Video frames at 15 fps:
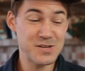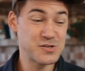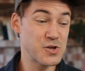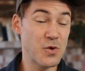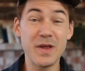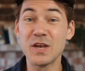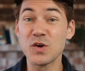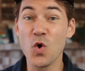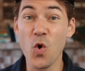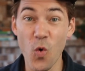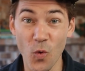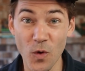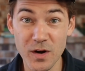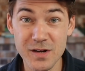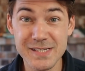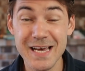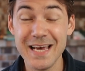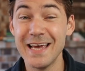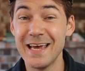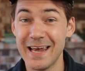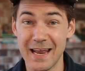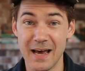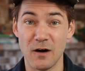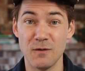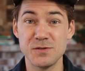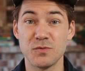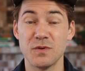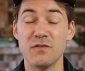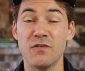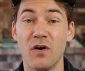So in chords, it
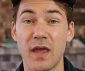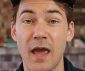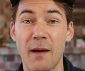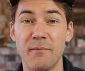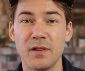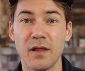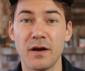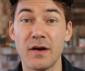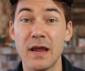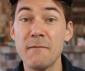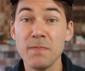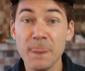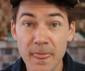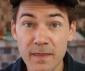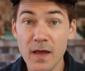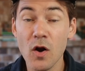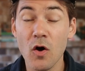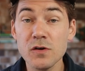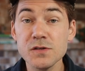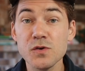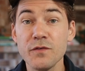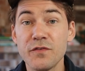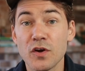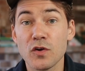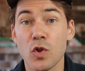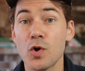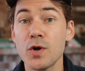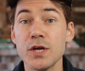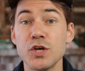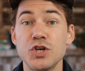helps with the vocabulary. And then also if you're
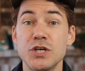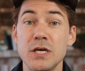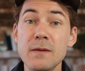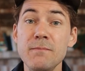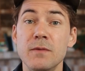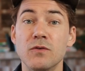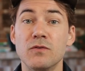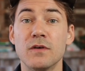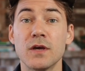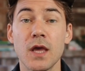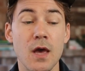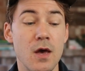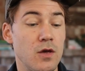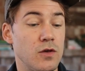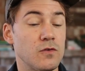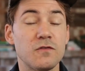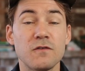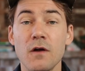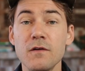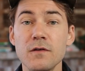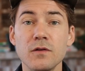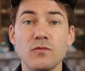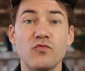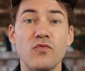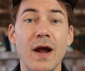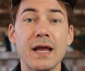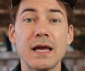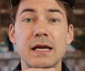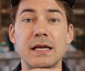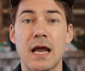learning sheet music, you'll start to
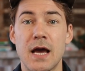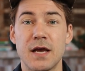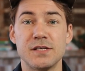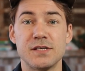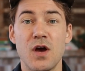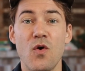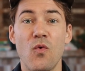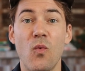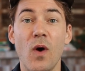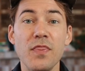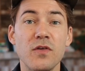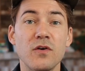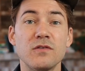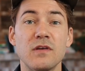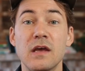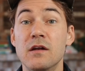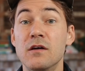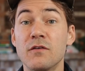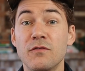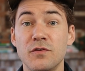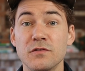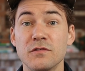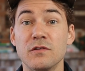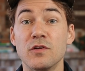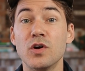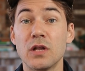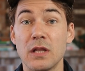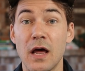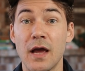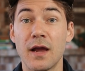recognize what those intervals
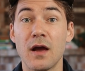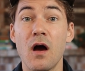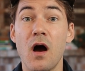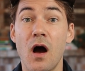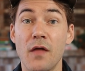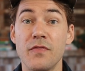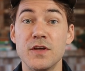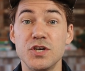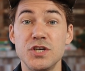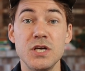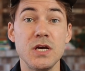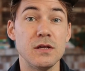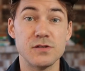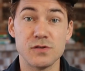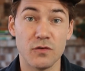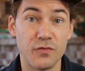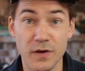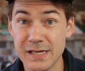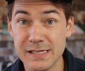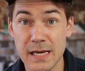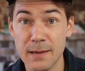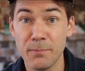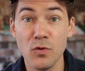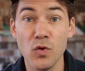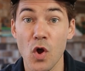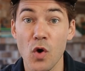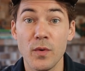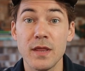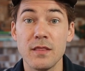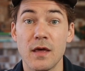look like on the sheet. So for example,
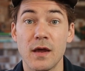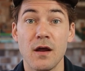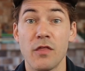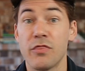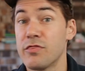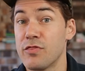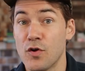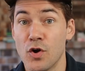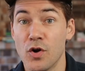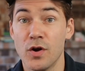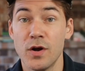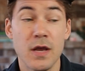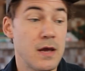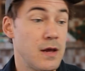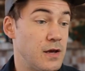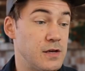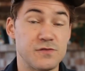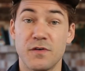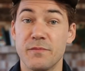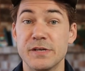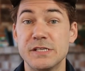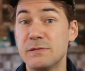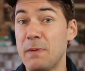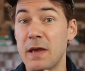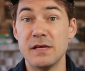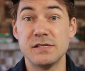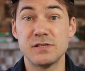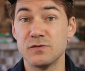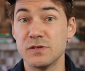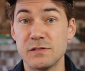knowing that a third is from a
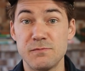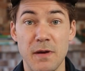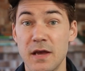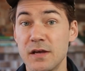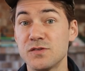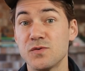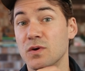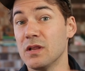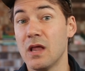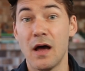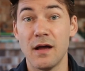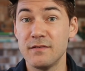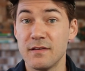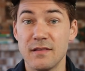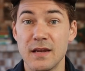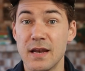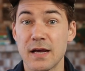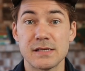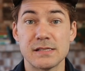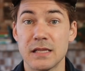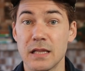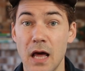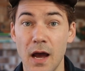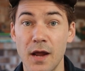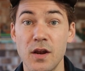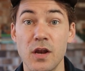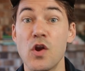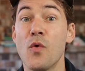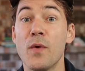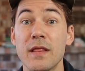space to a space or a line to the next
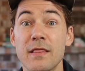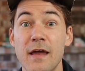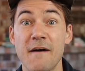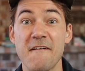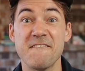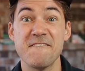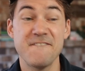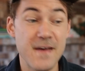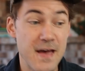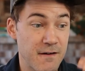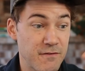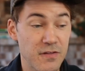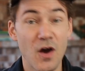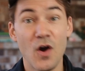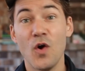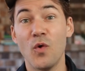line, and knowing that a fifth